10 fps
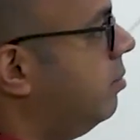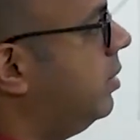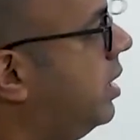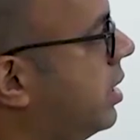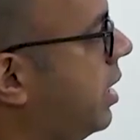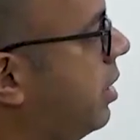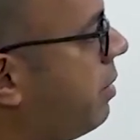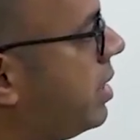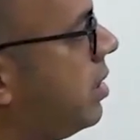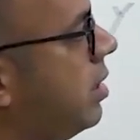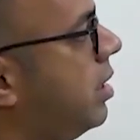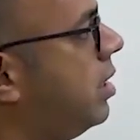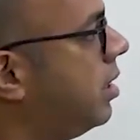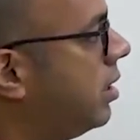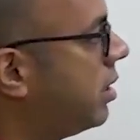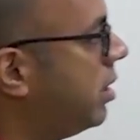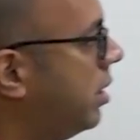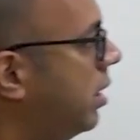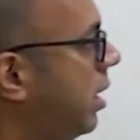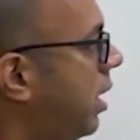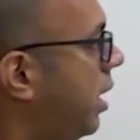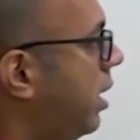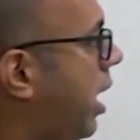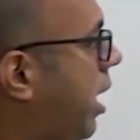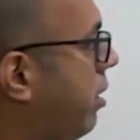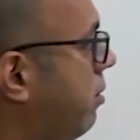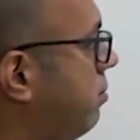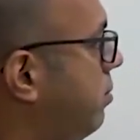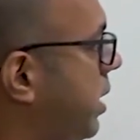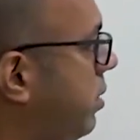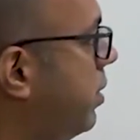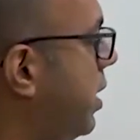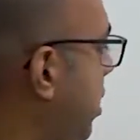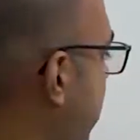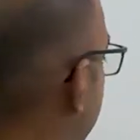this equation here. We will